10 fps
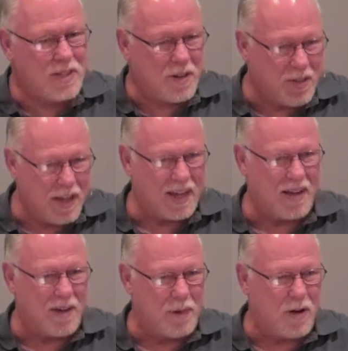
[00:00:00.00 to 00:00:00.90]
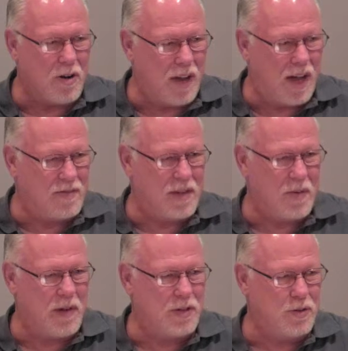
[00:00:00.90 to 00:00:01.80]
should think about our lives
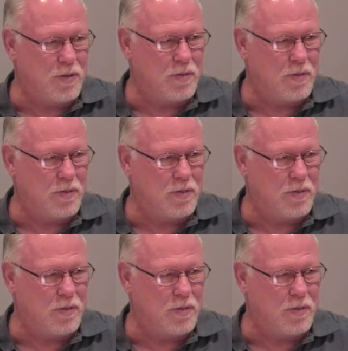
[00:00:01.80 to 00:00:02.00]
that way too.